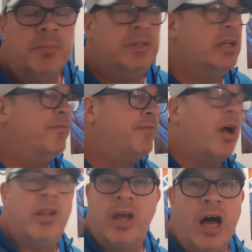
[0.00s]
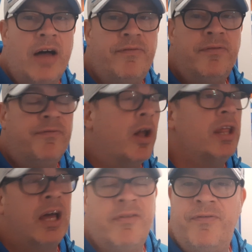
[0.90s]
but then falling
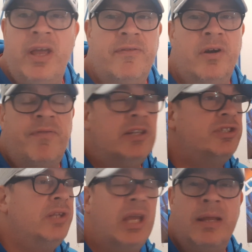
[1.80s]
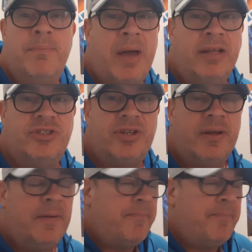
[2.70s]
out of favor, eventually getting benched,